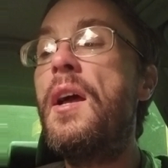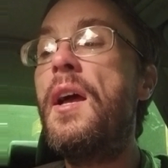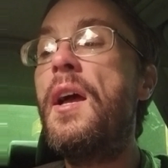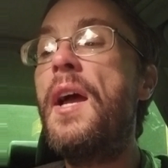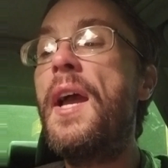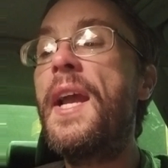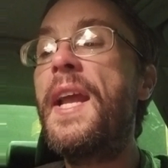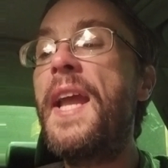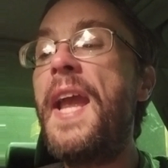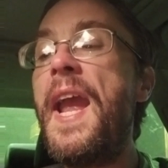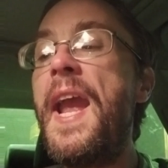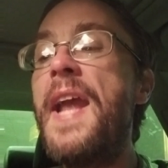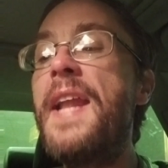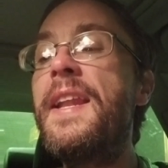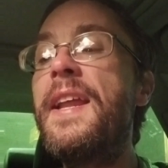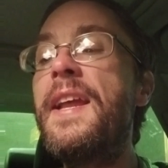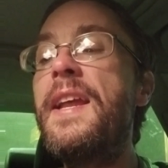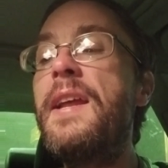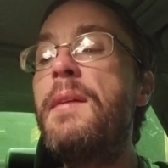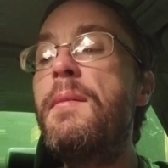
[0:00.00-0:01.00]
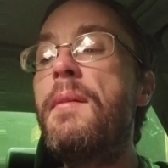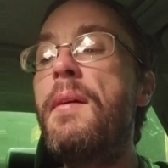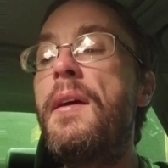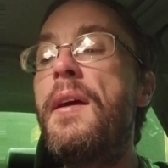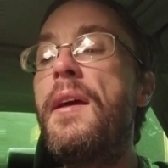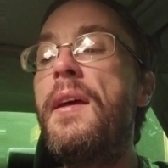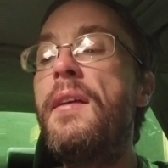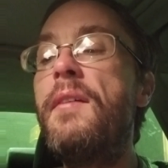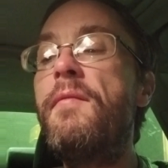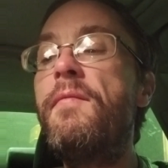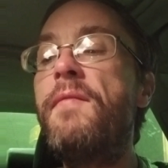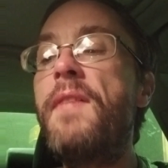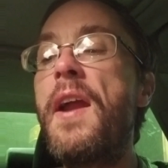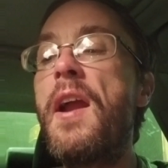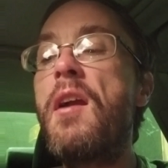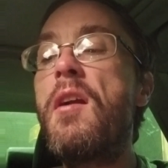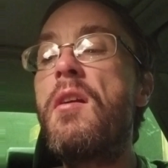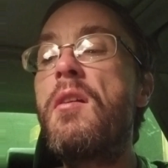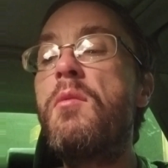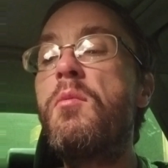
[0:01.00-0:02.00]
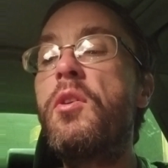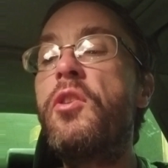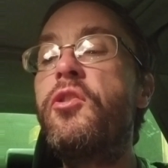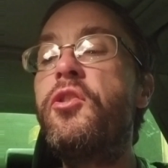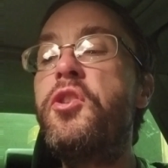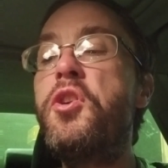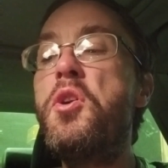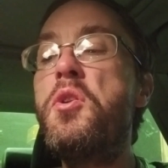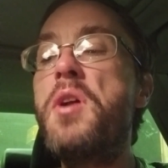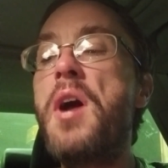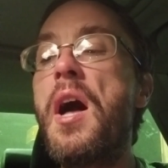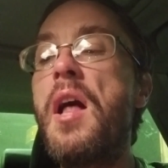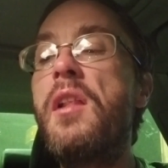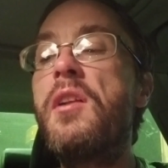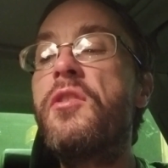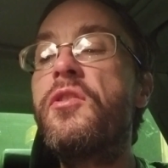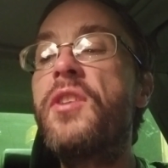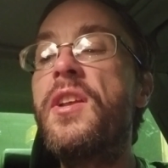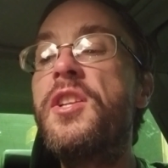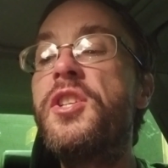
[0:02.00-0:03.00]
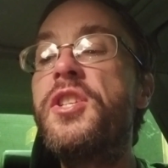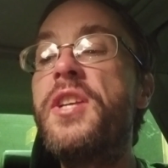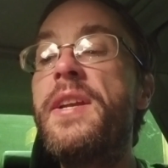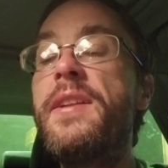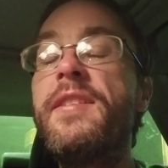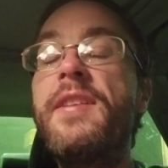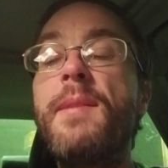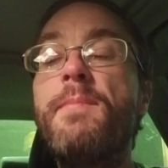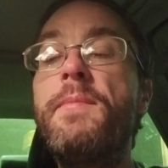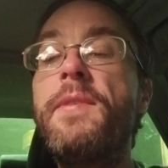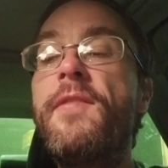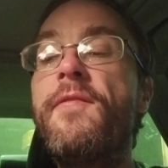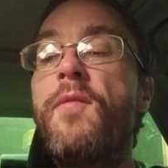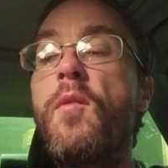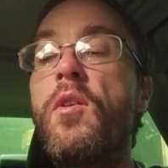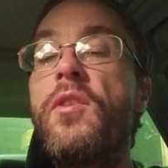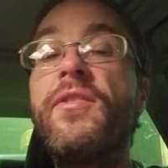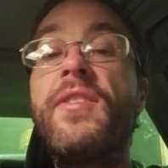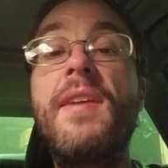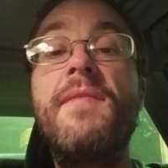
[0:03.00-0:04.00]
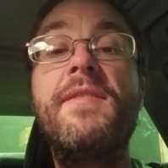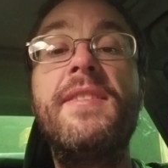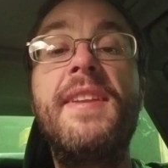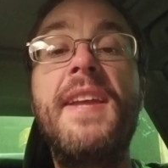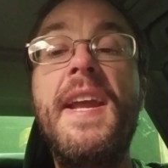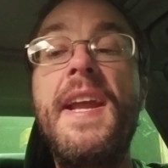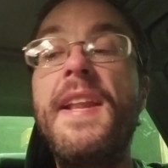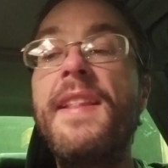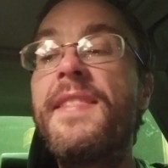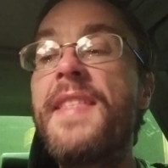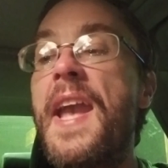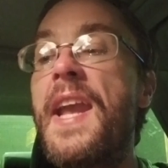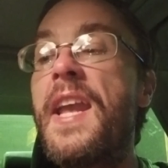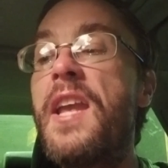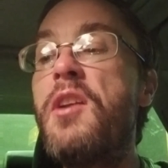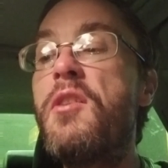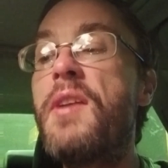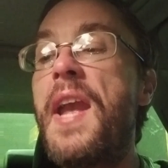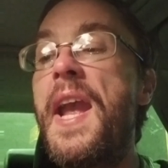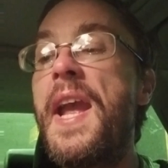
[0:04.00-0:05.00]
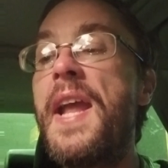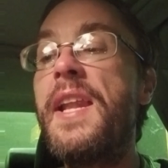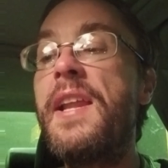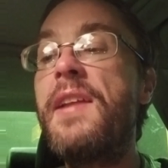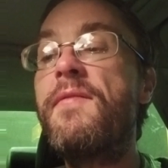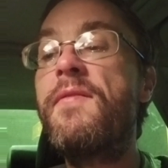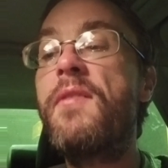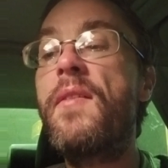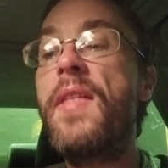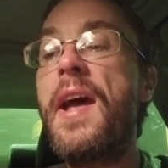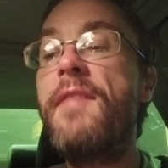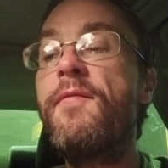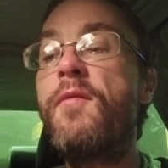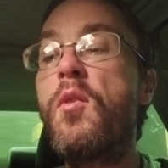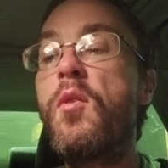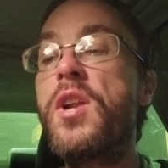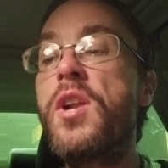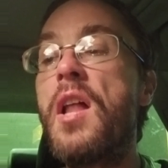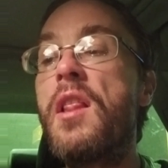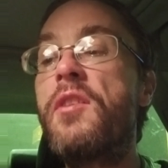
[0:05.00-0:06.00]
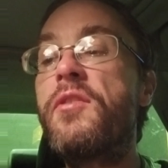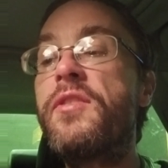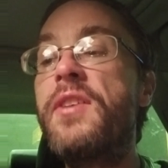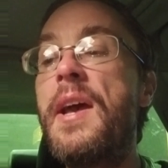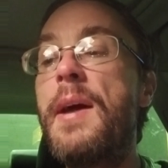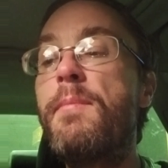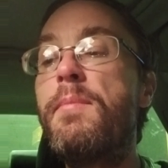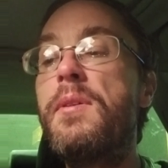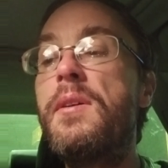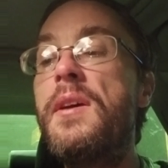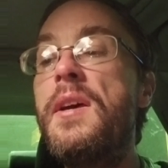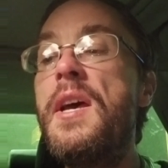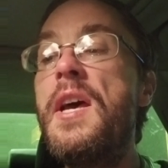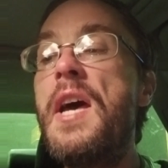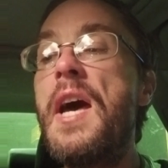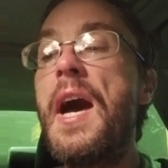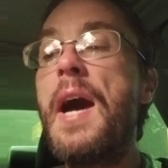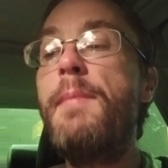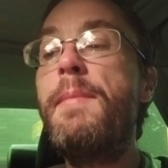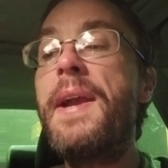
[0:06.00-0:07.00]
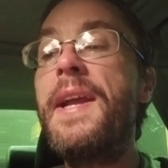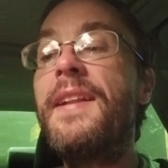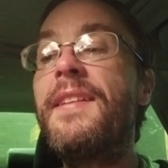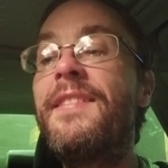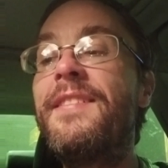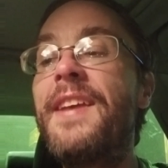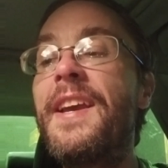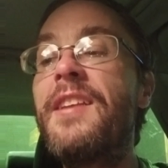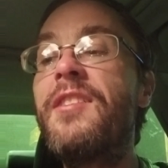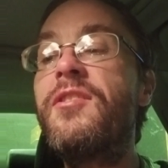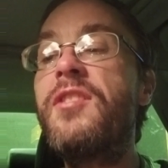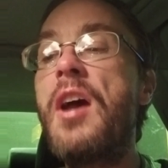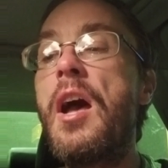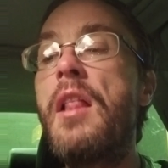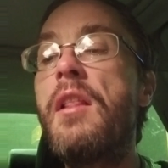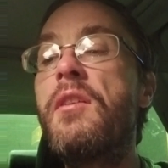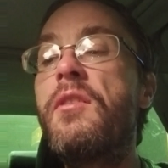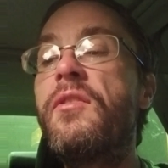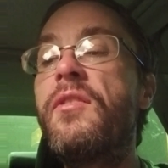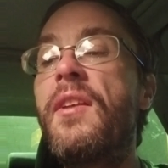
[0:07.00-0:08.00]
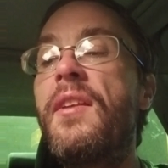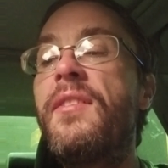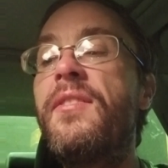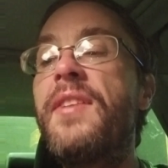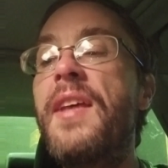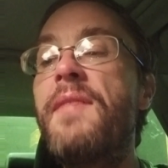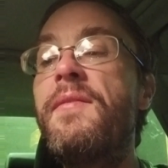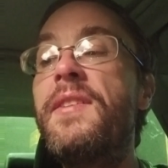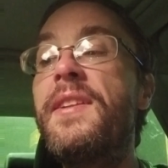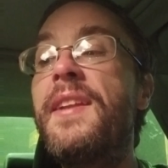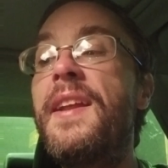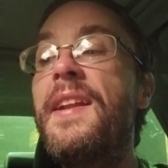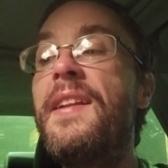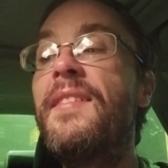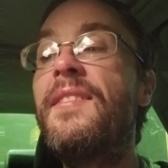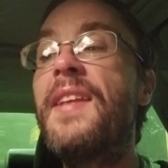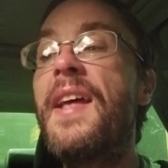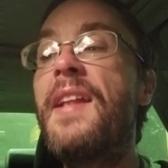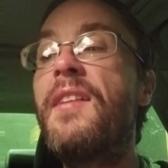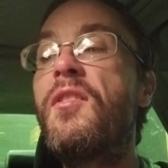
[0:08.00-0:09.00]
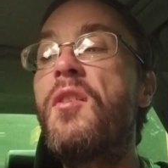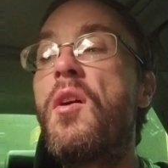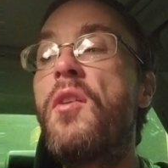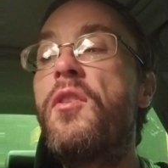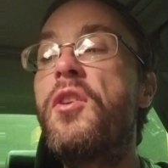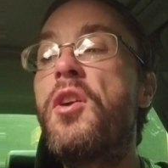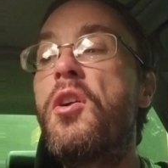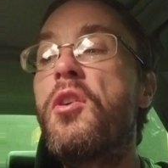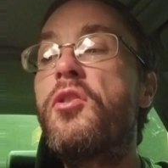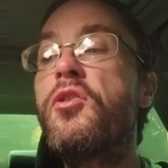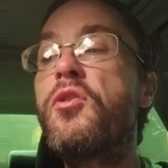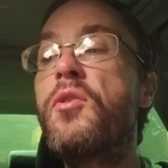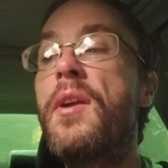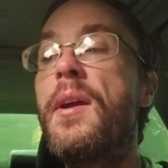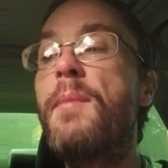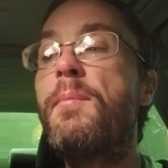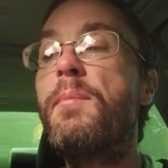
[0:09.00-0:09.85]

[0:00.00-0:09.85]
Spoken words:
Candy fare was $2 and she tipped me $4.17. Thank you, Candy, for that $4 tip. I made $6.17 on her trip.